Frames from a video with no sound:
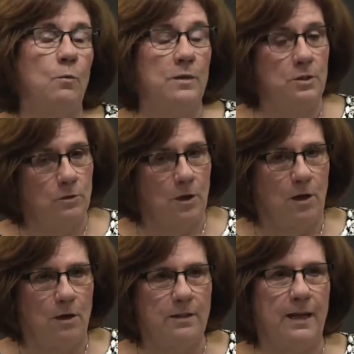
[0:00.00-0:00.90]
a rental
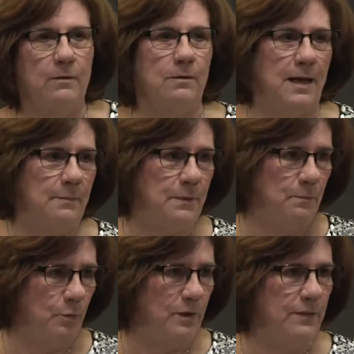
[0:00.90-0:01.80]
car that had
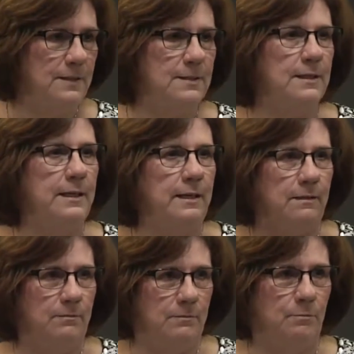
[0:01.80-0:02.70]
been
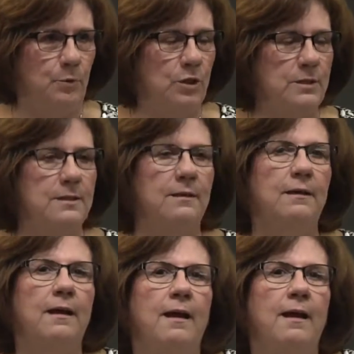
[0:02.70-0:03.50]
previously booked.